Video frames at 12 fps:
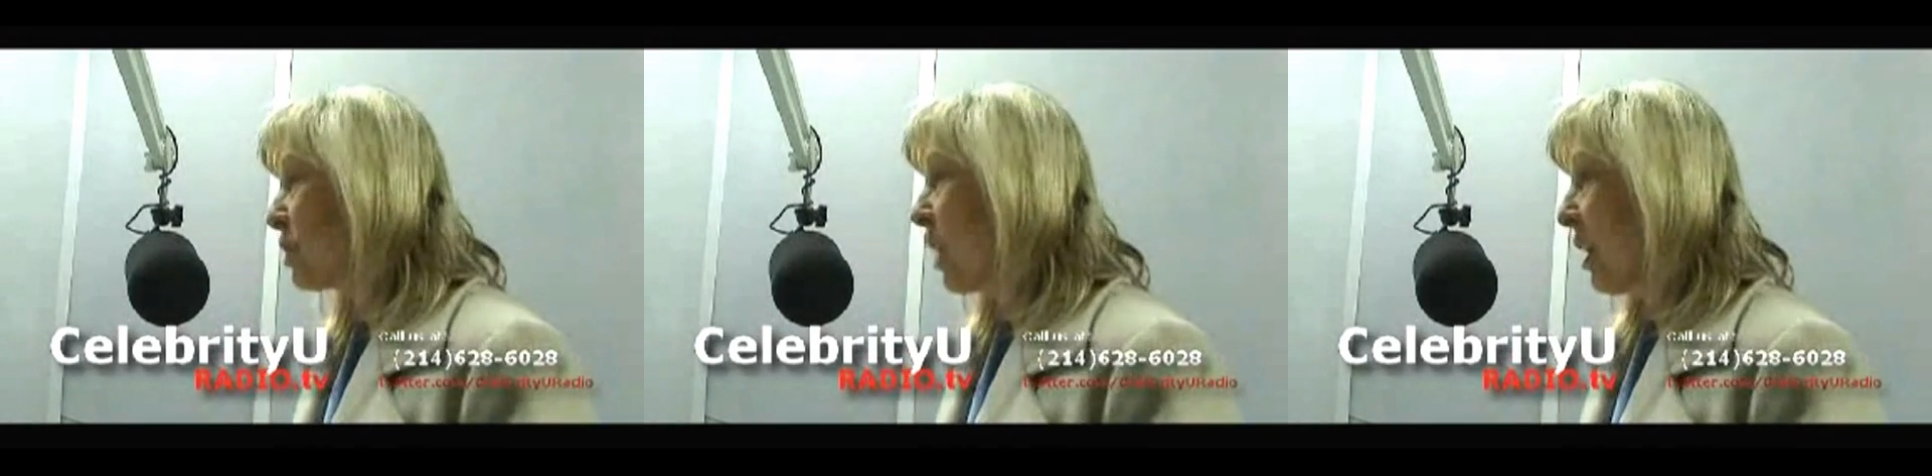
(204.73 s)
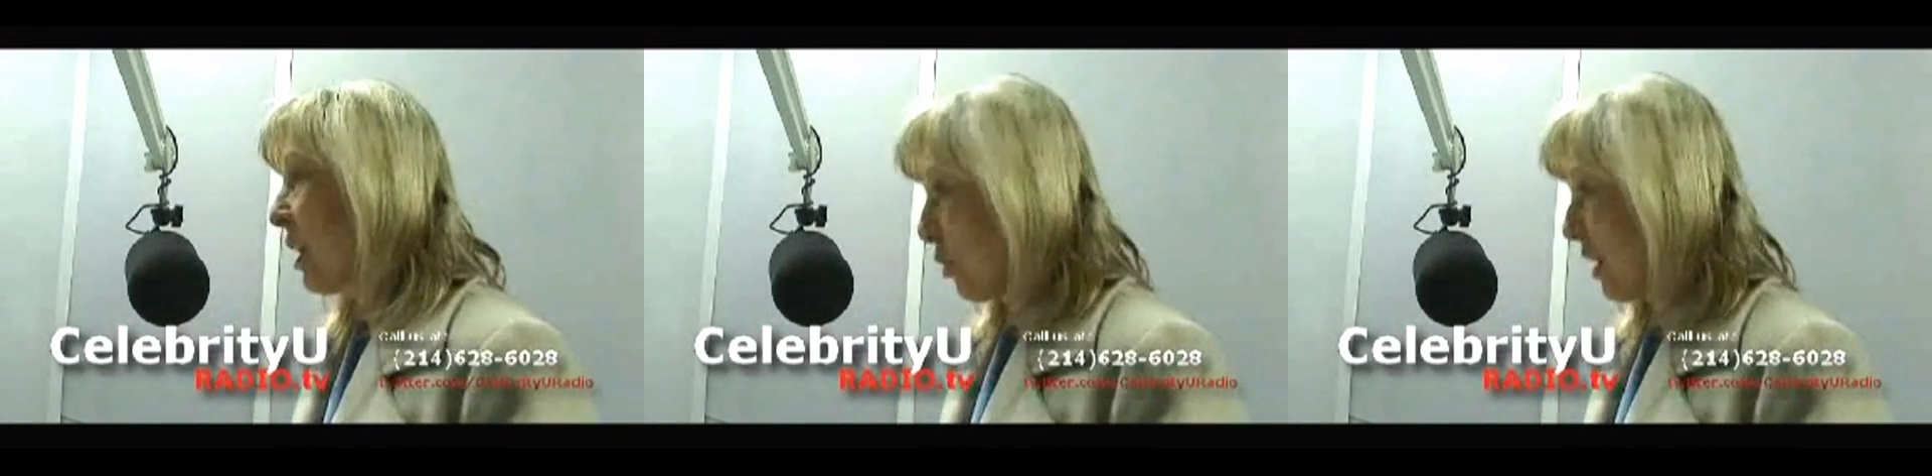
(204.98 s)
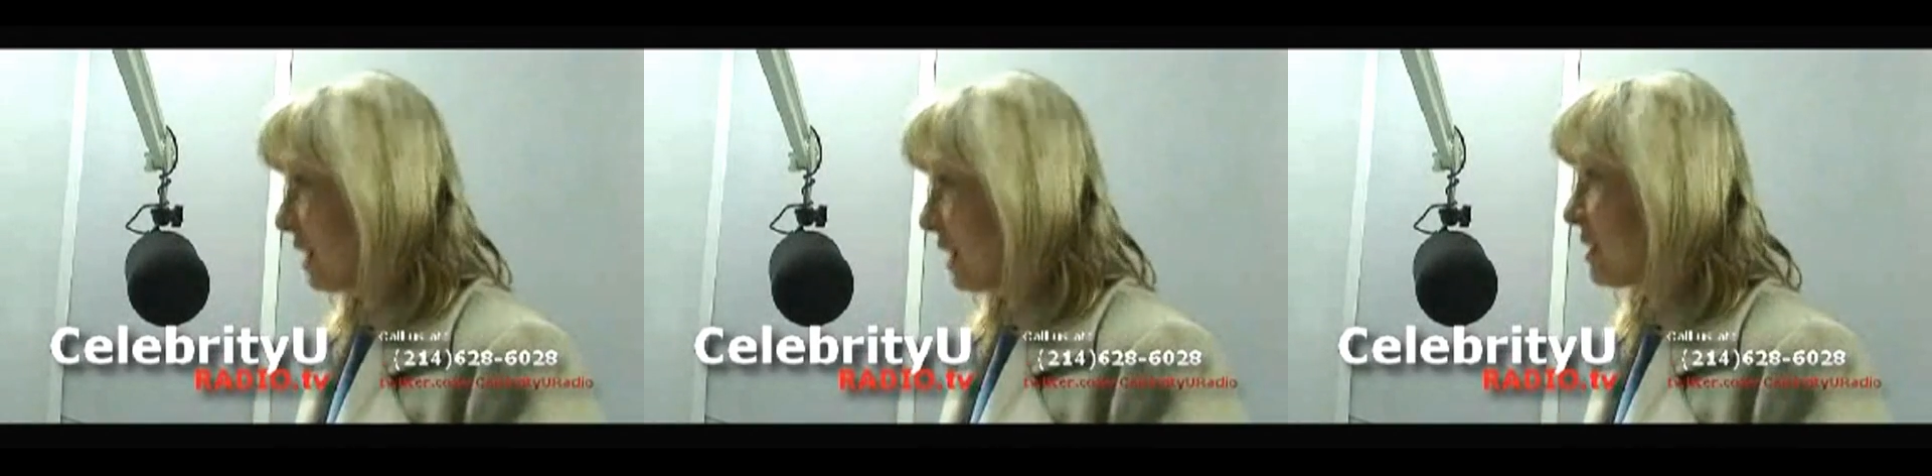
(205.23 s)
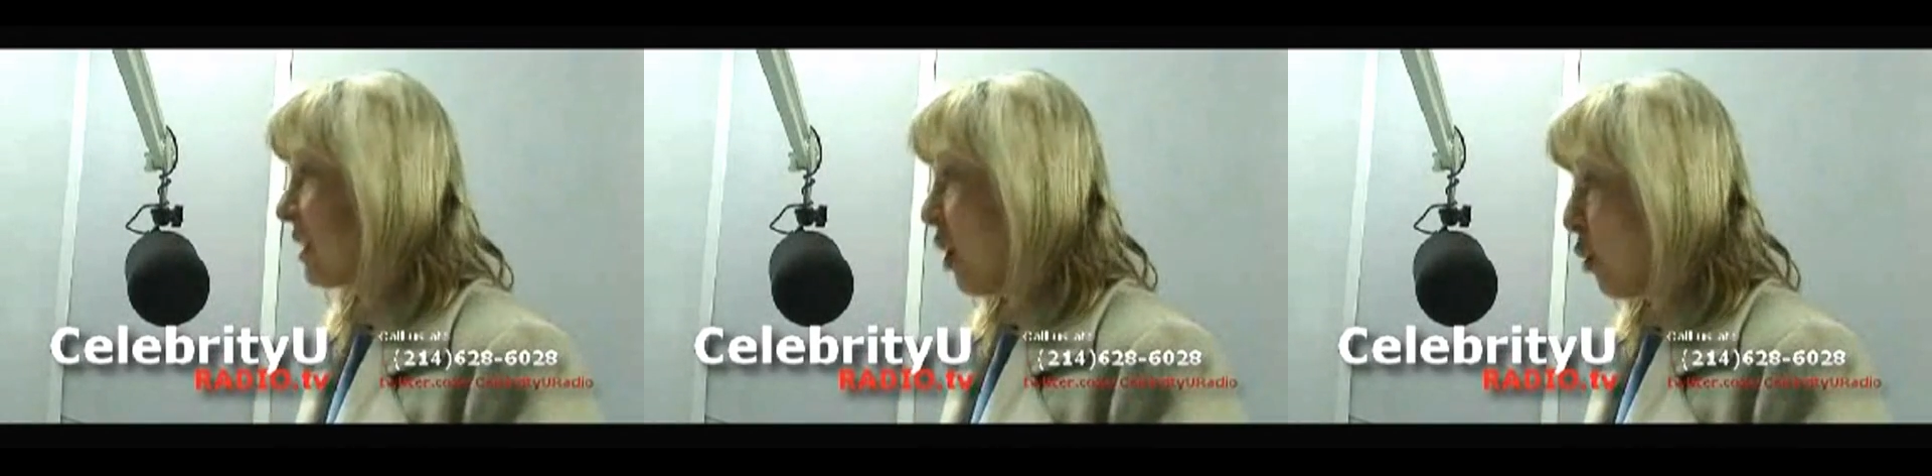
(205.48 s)
much higher
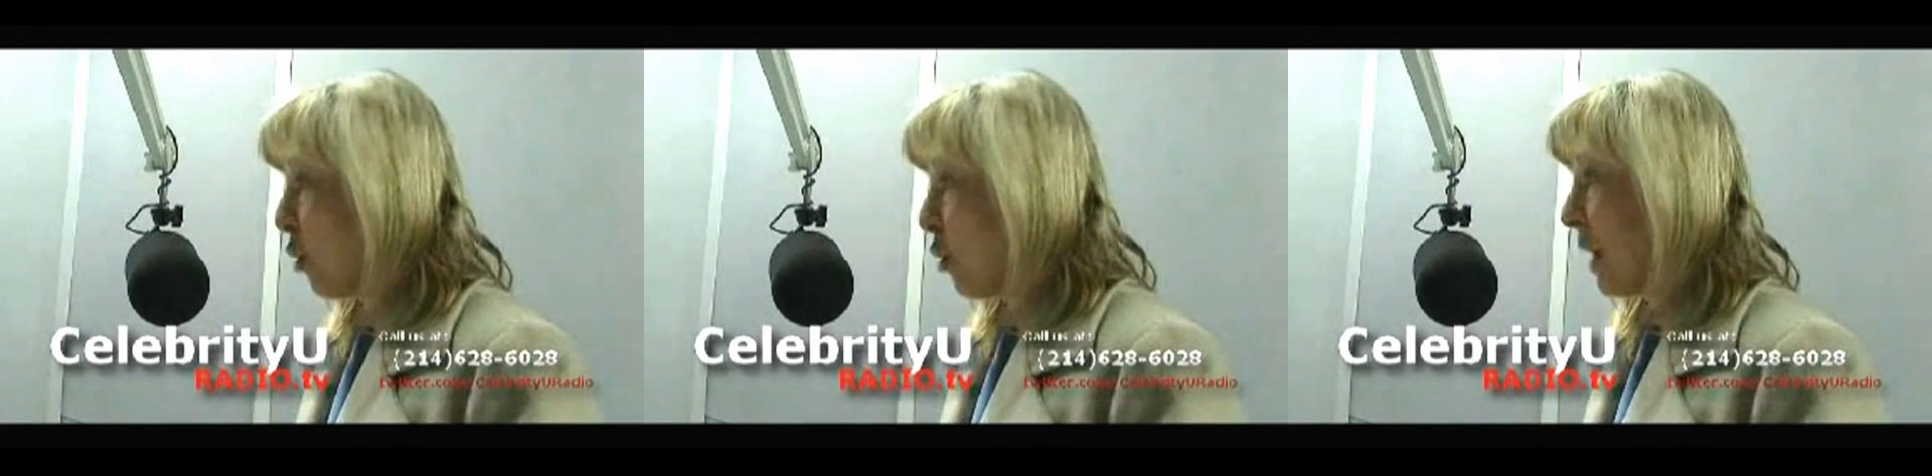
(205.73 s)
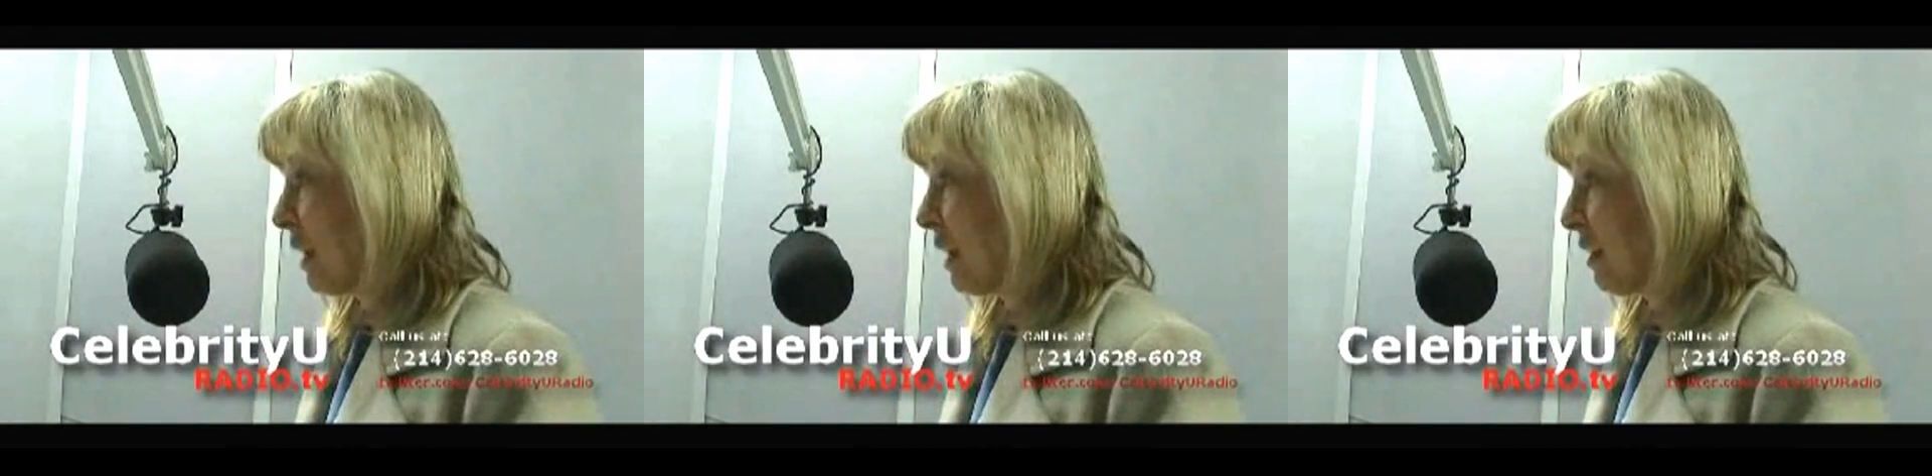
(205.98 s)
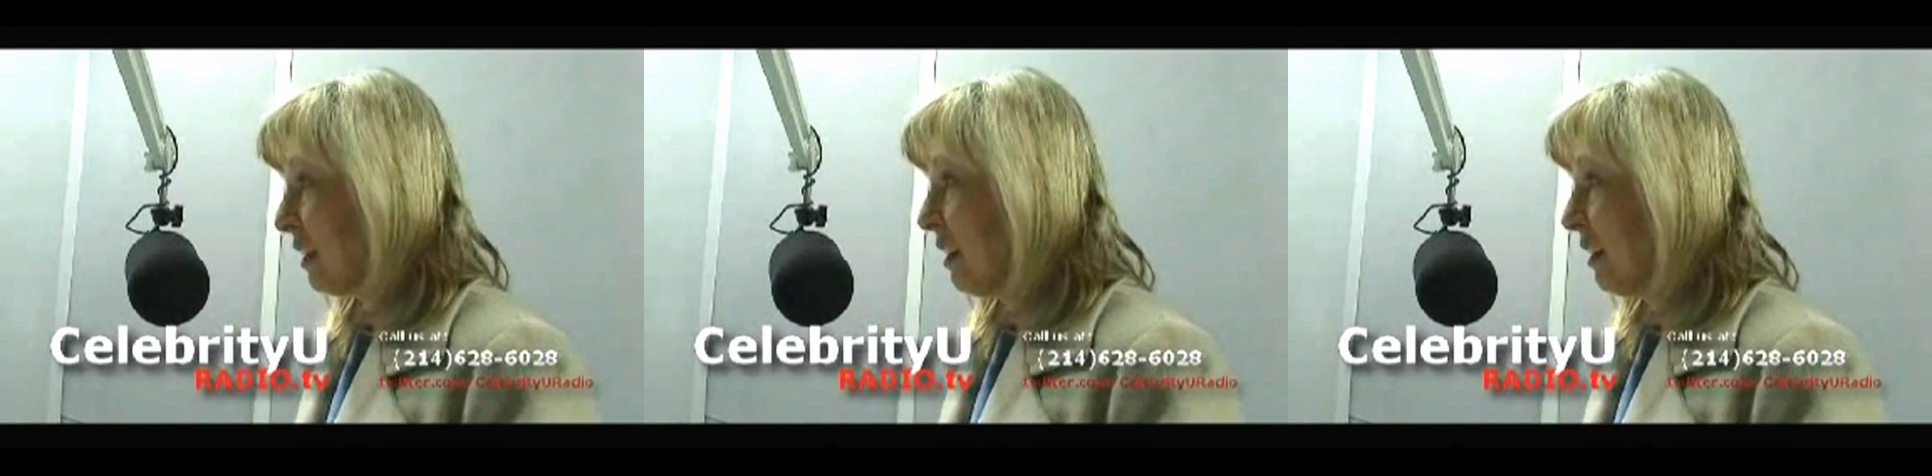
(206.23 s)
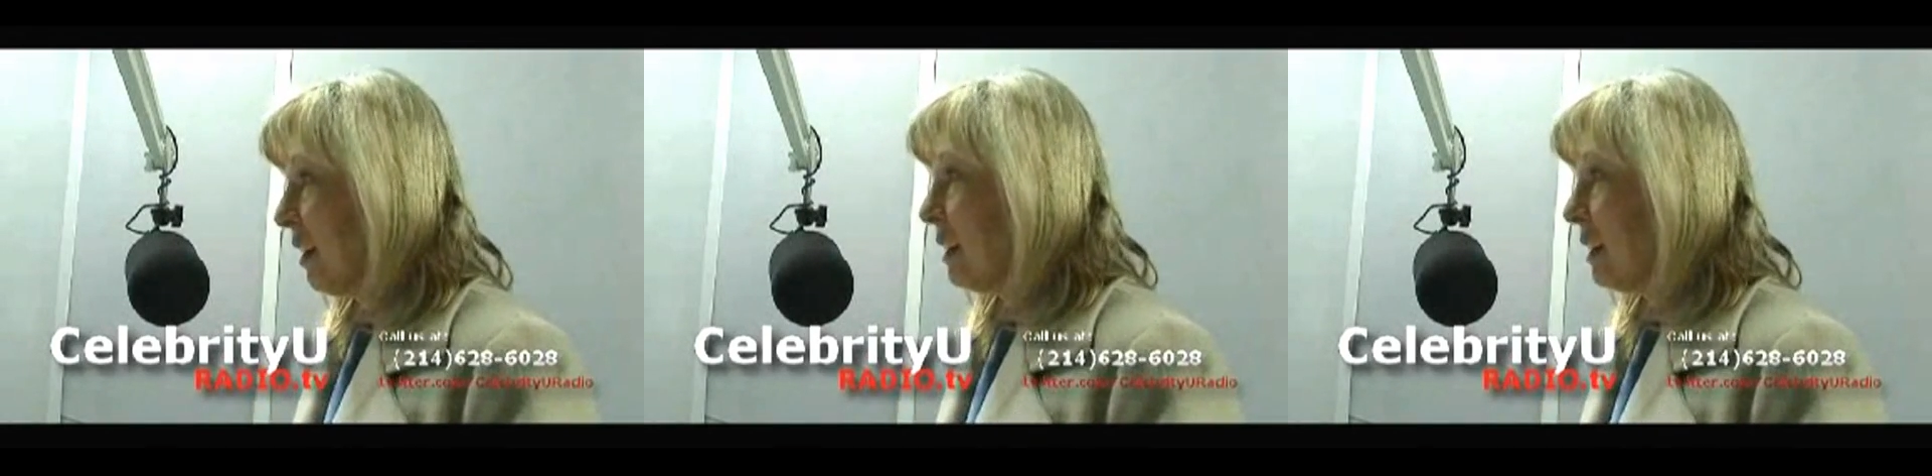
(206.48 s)
SEO
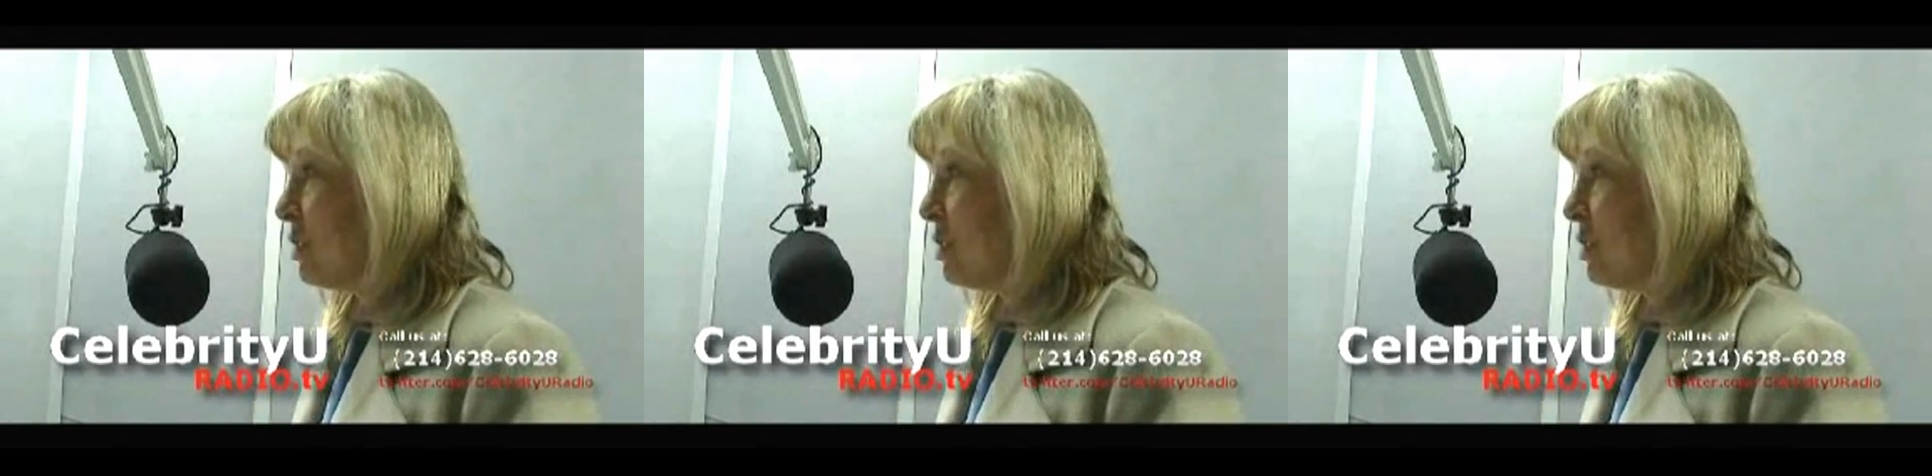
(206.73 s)
ranking